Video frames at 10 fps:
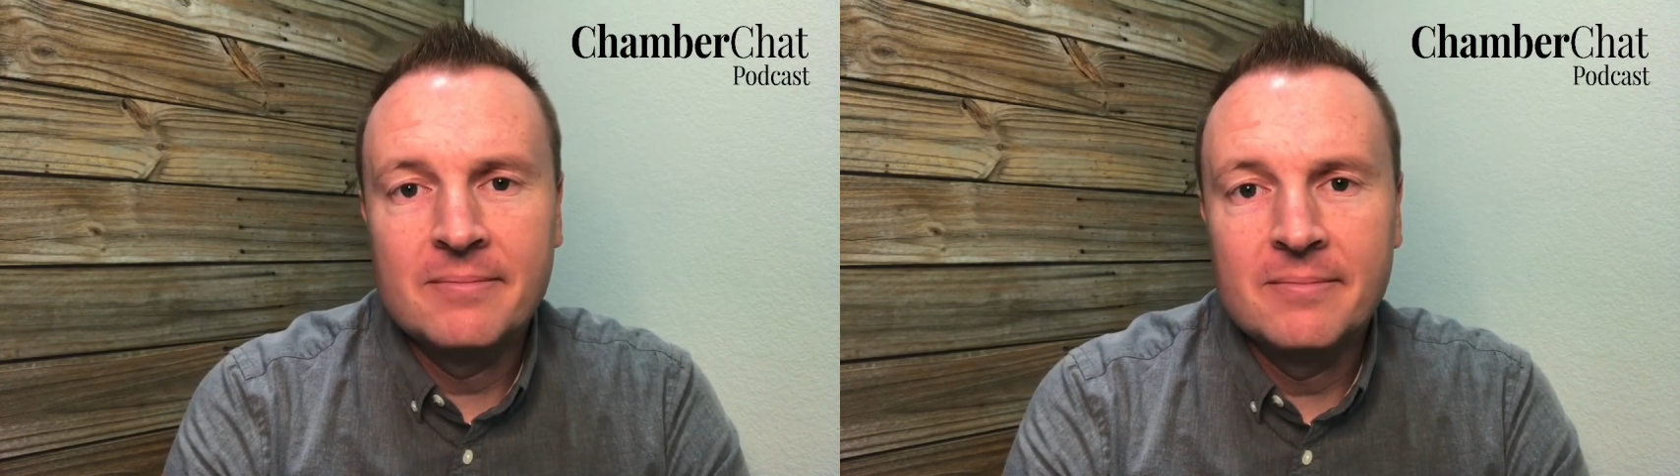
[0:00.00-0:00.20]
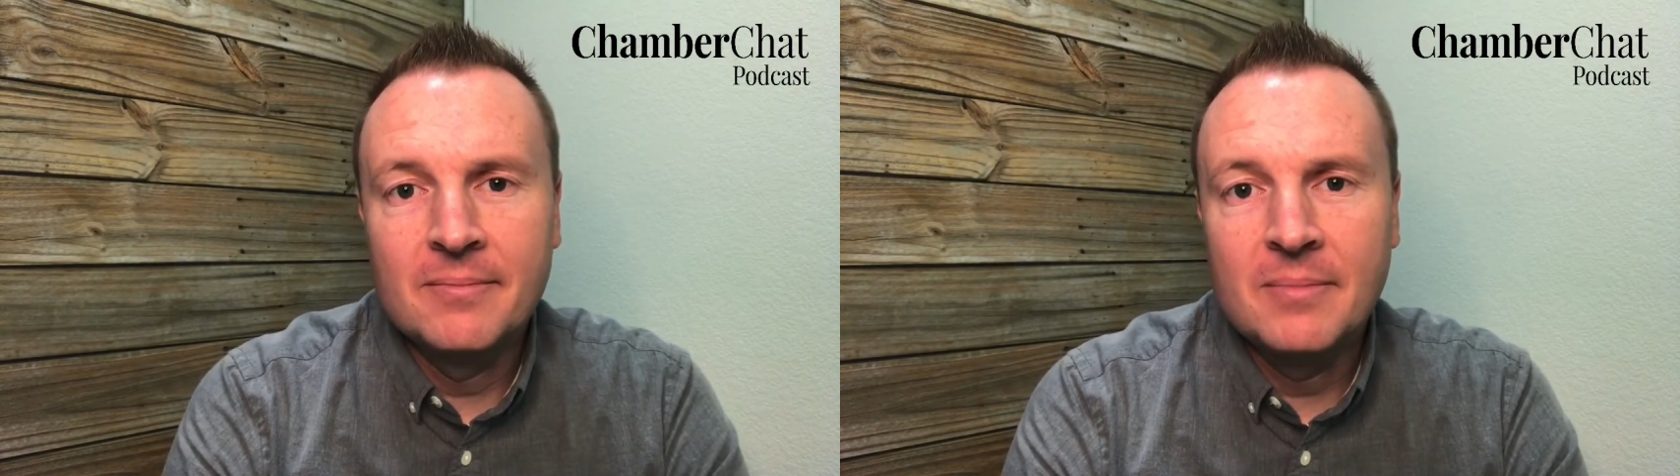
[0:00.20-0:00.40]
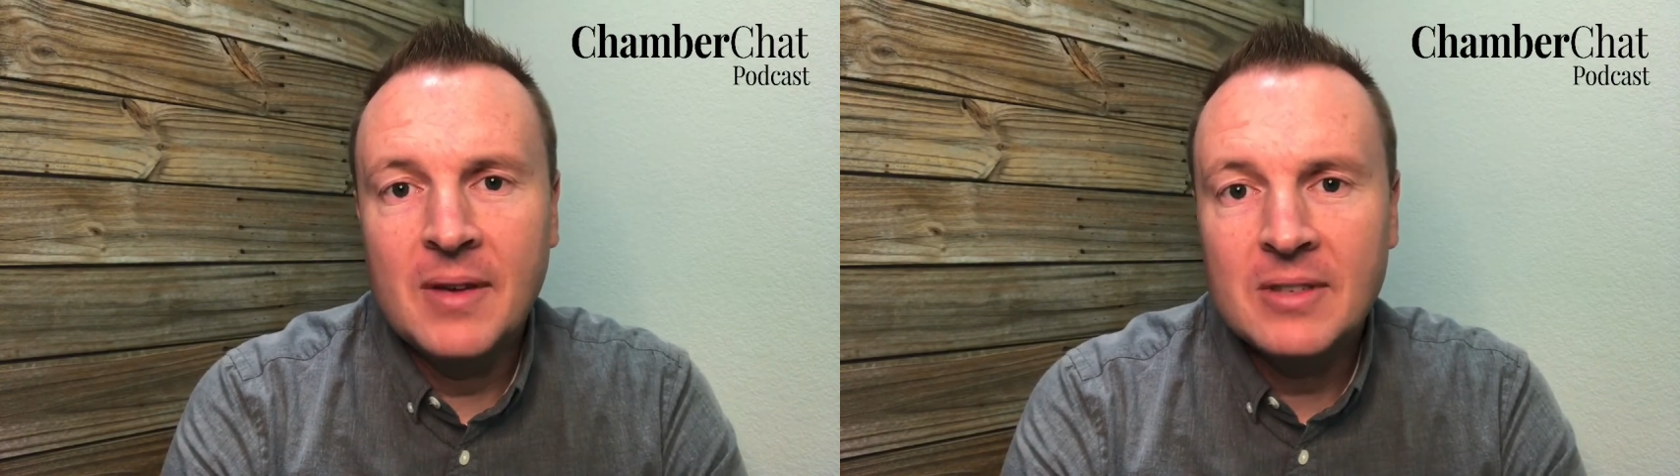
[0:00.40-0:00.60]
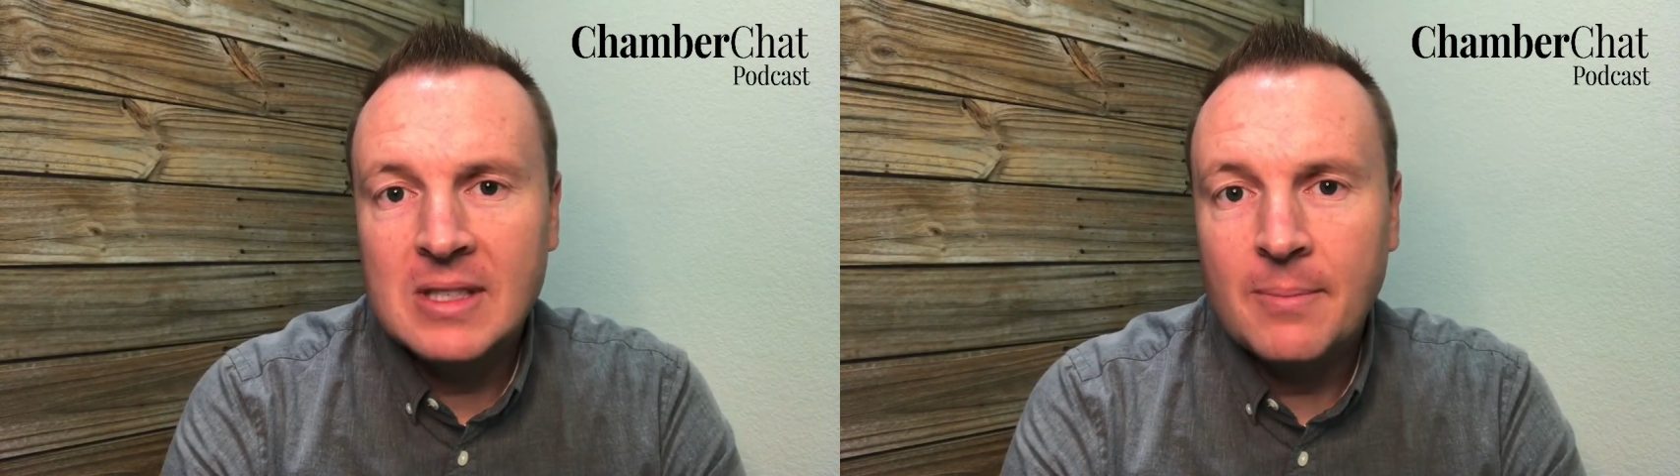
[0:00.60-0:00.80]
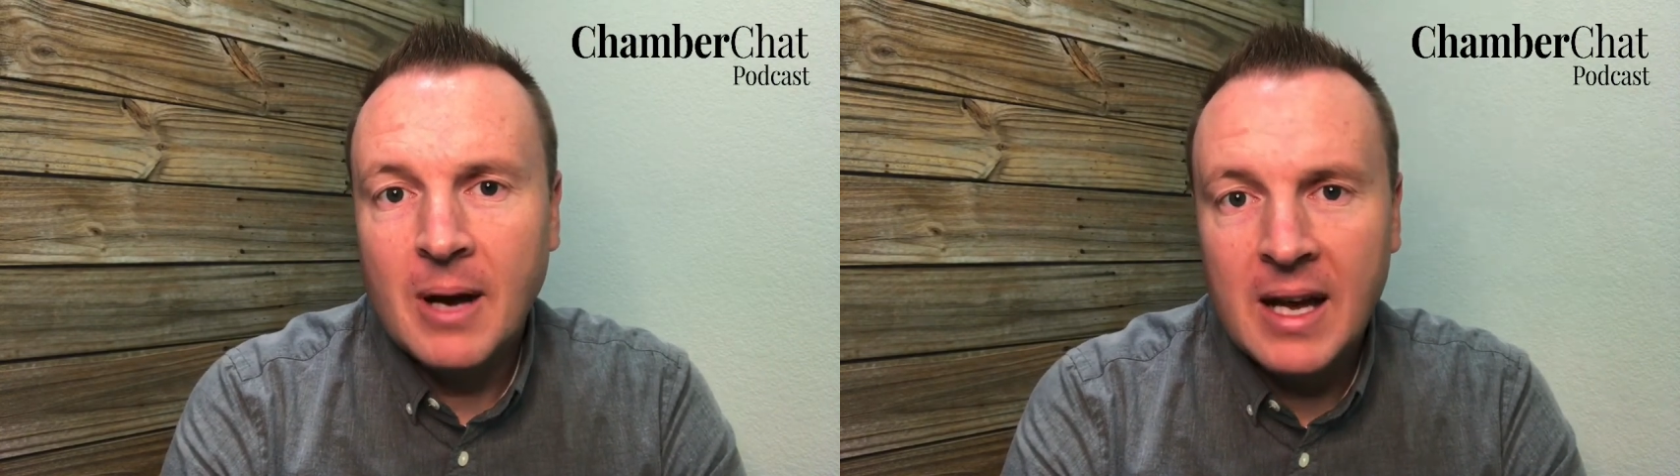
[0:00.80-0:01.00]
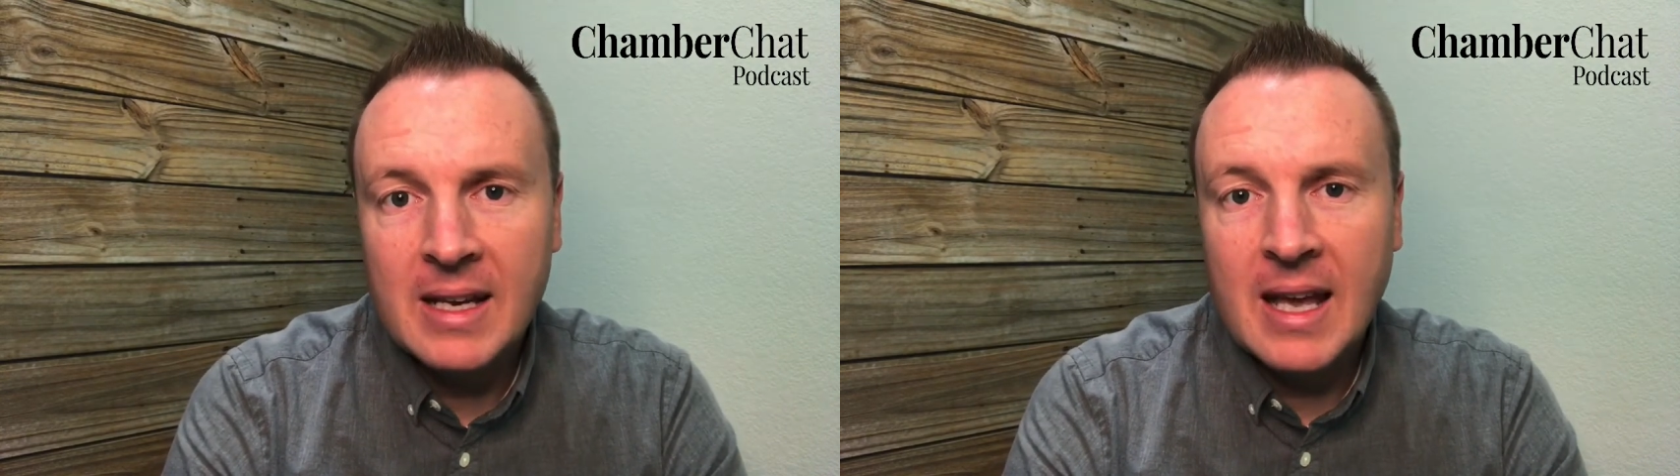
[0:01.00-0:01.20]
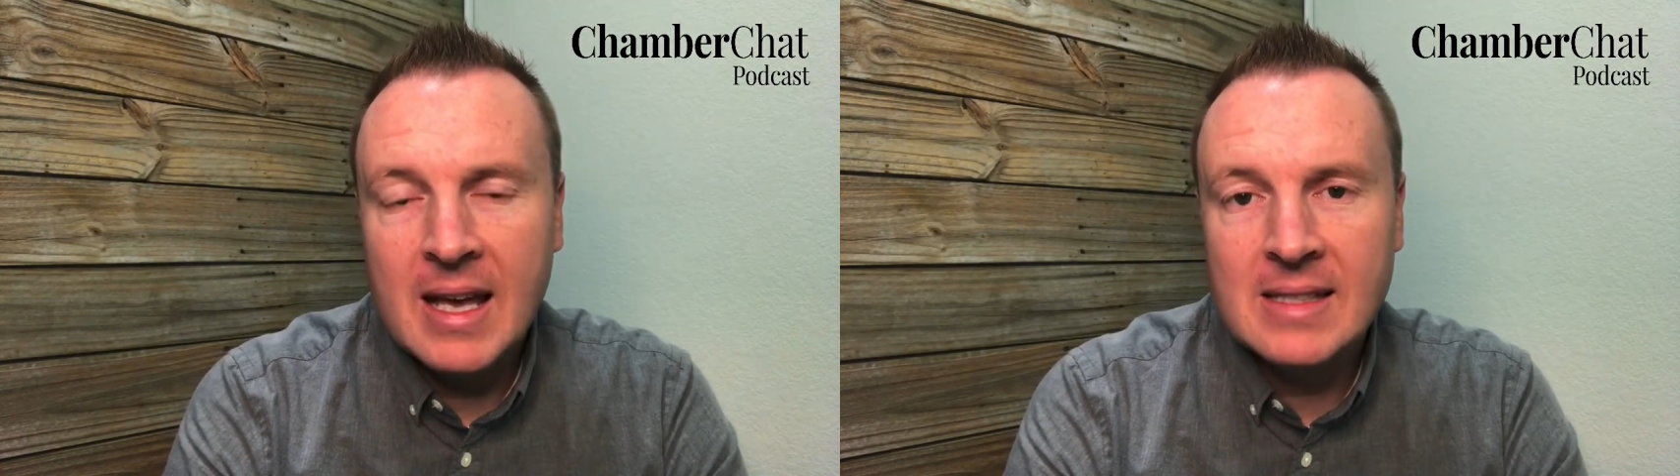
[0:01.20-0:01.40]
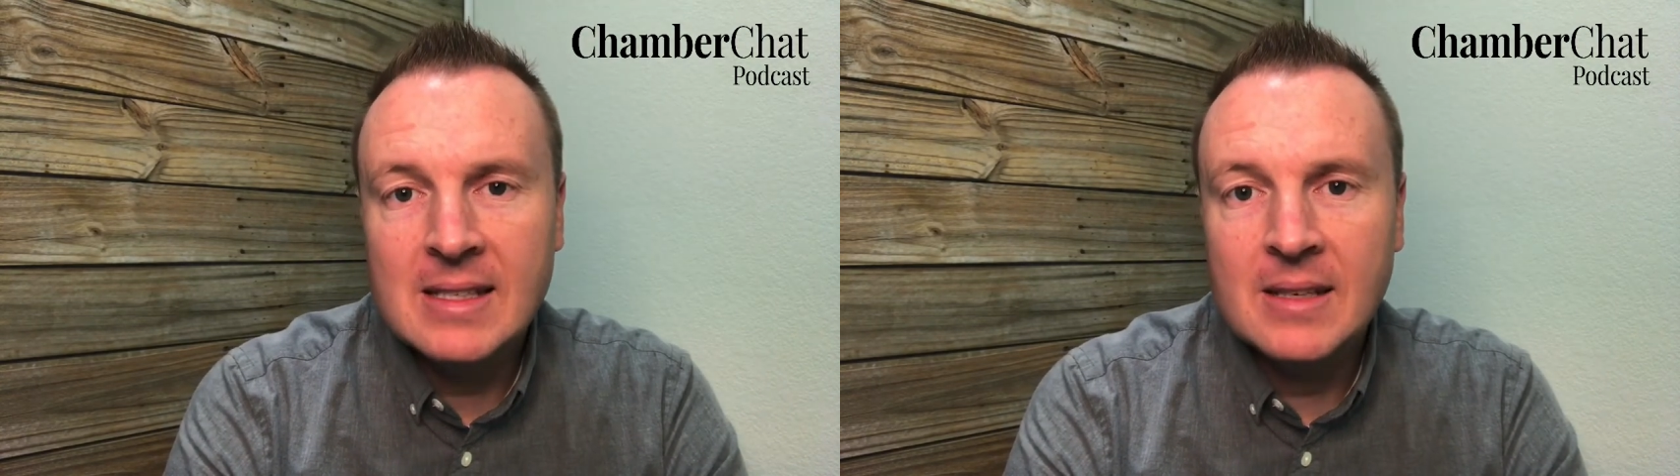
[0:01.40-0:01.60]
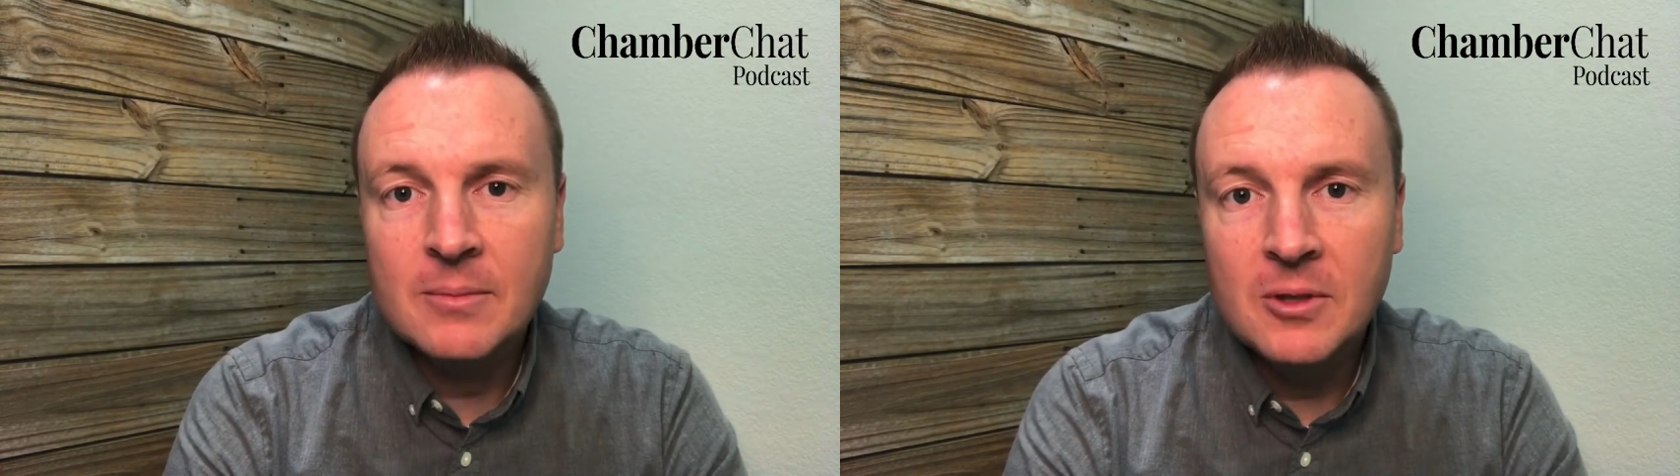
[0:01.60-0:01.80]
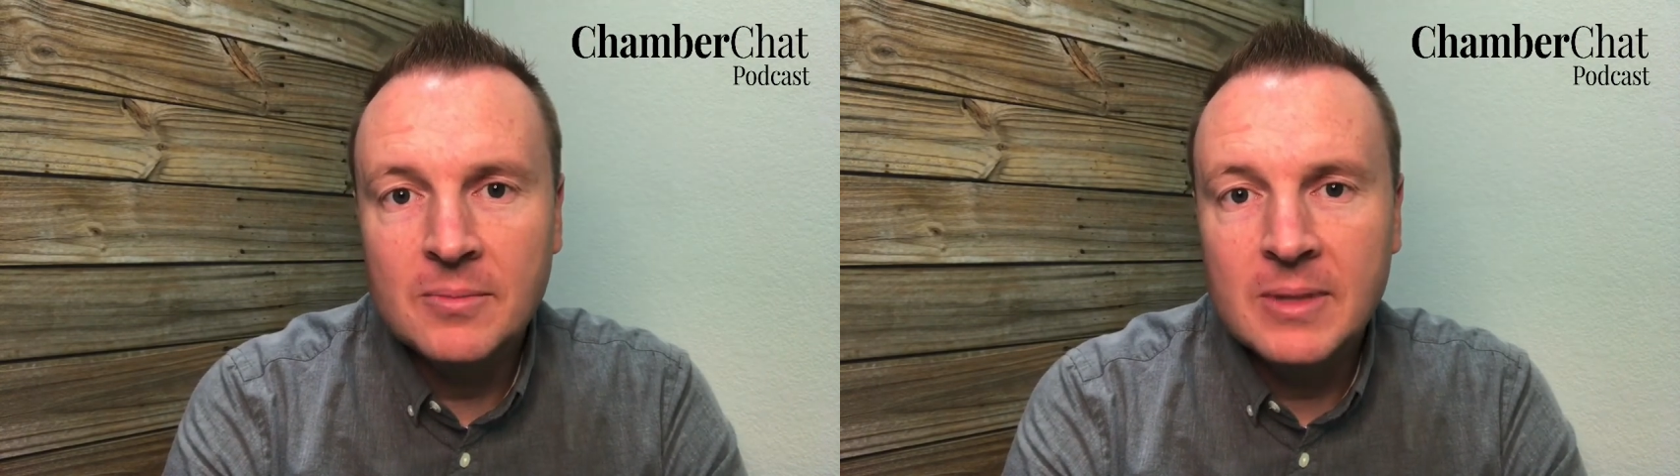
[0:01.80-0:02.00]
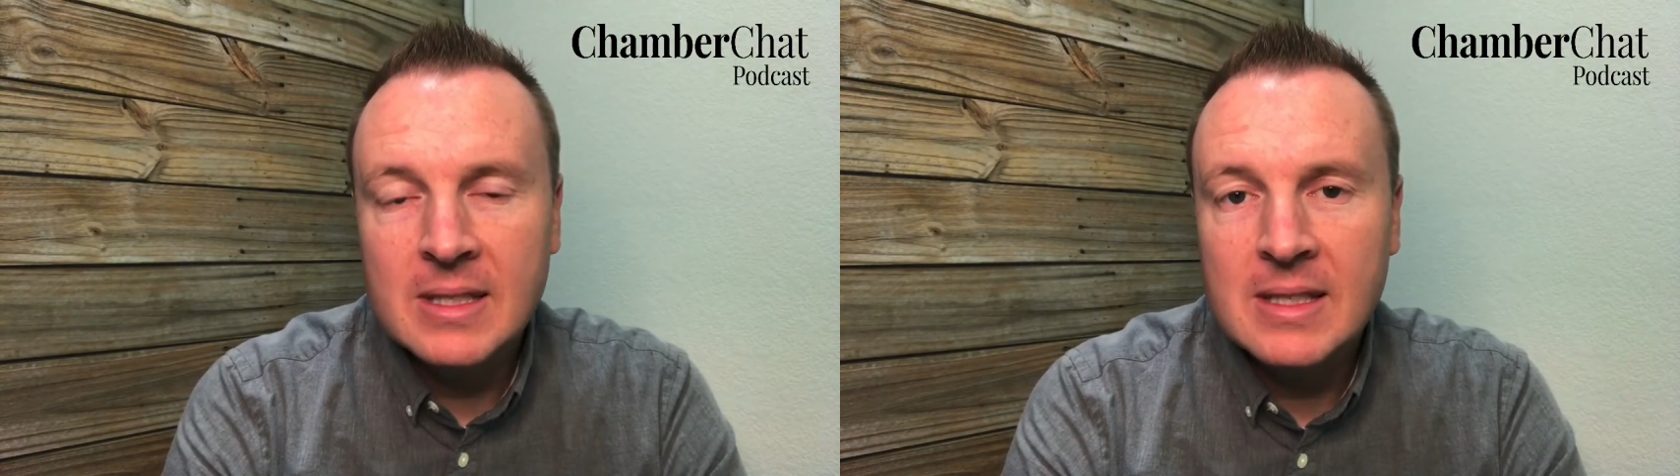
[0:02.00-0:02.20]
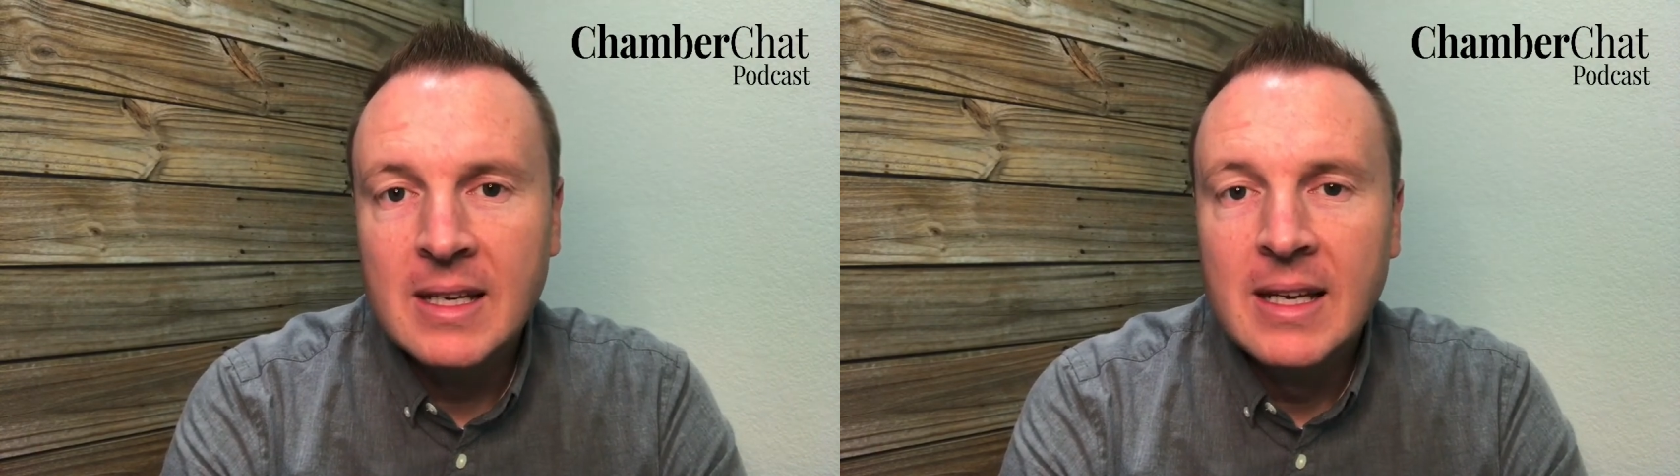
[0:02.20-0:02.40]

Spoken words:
pivot to podcasting movement